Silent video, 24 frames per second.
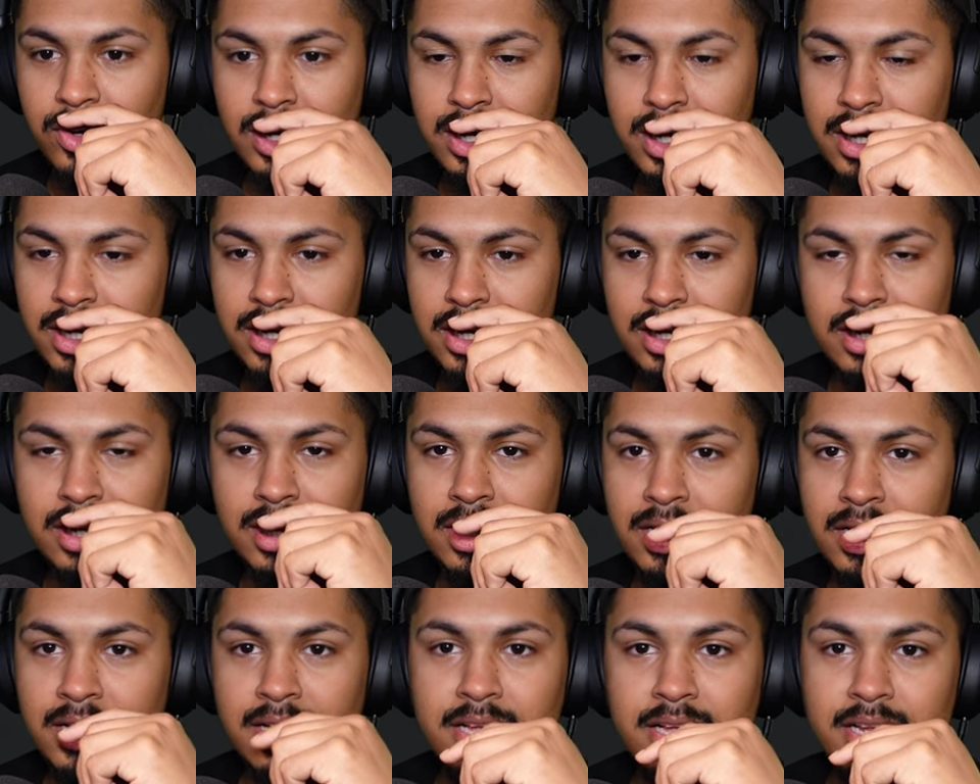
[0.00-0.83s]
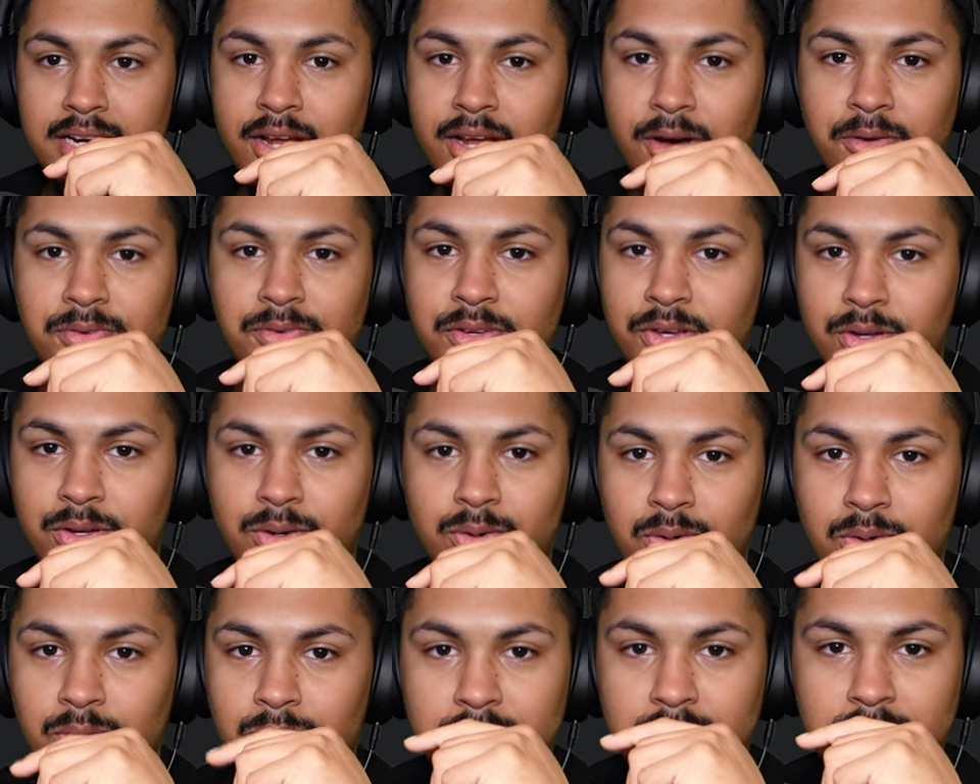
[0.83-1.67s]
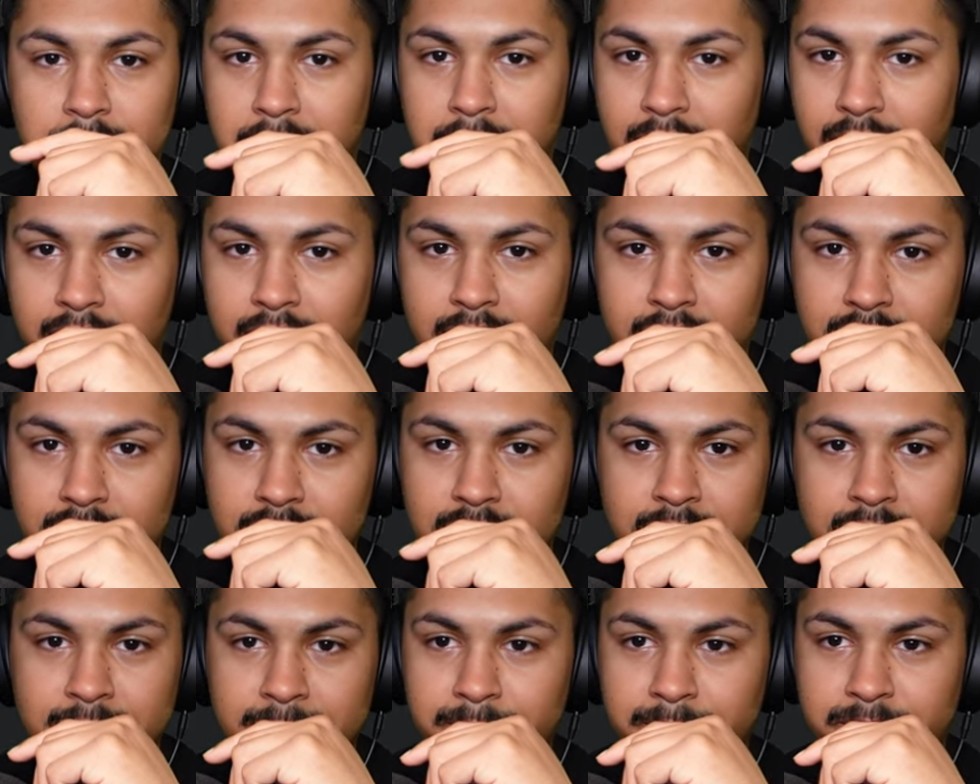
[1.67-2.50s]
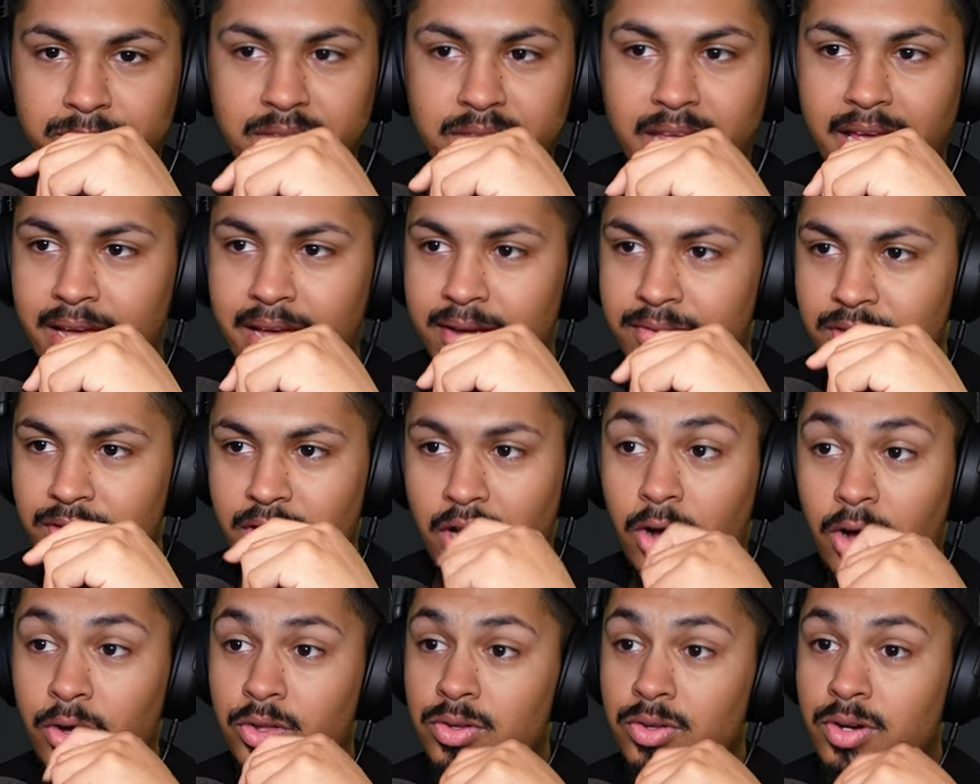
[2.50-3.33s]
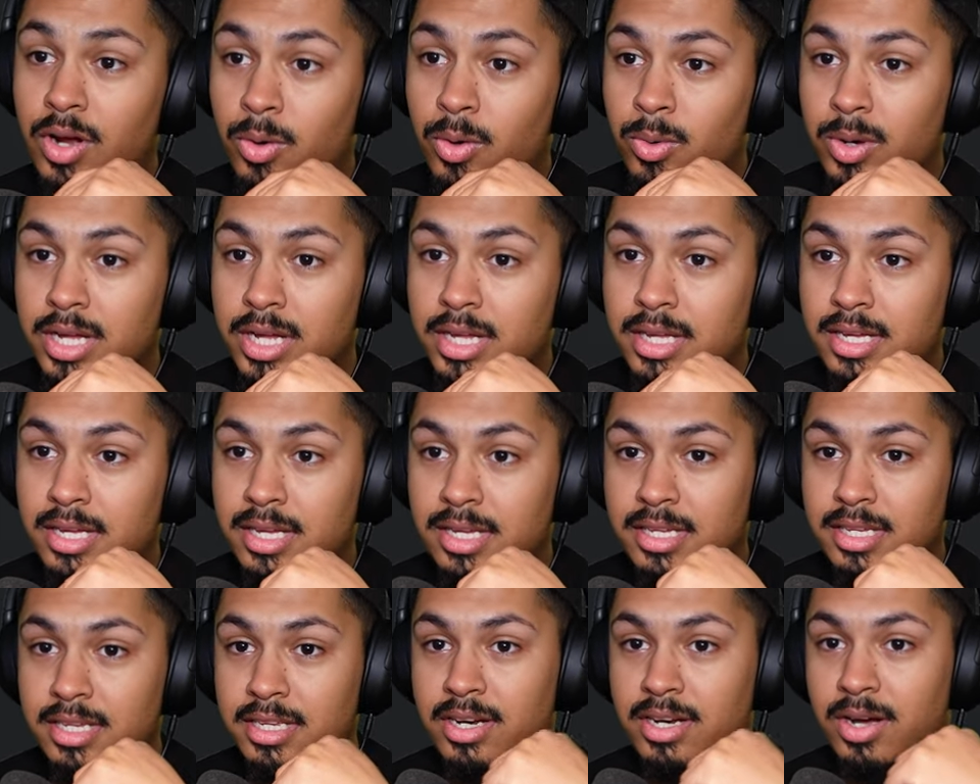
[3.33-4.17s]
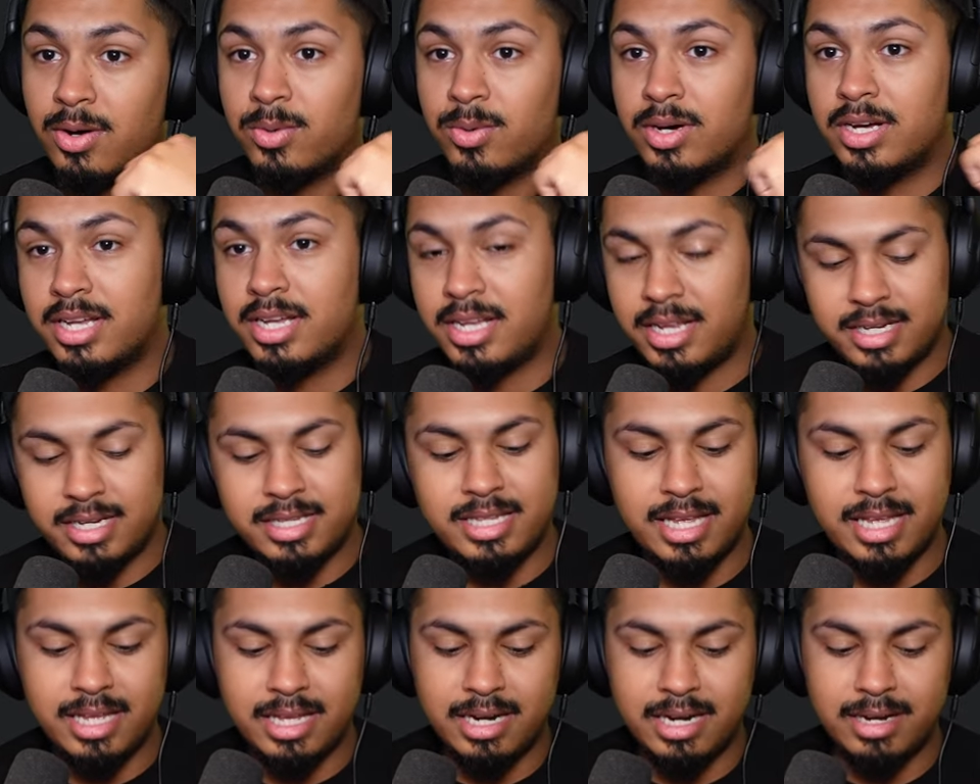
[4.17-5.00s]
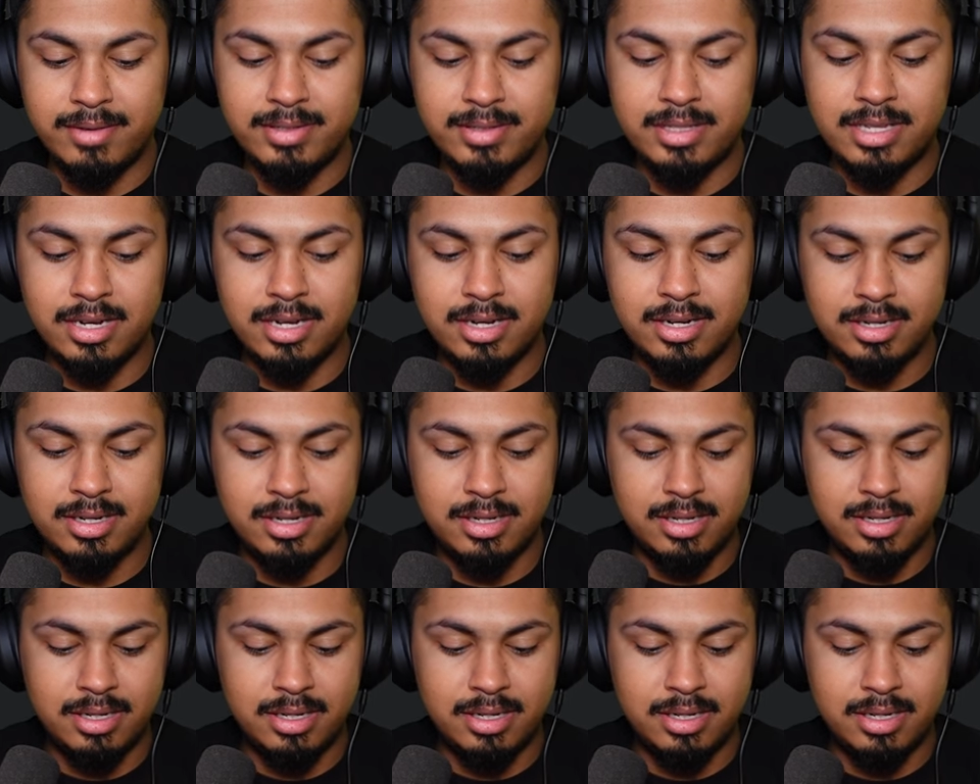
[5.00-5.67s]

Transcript: uh, no funeral with a pyre, ever. Oh, you know what? You know what? Thinking of it though,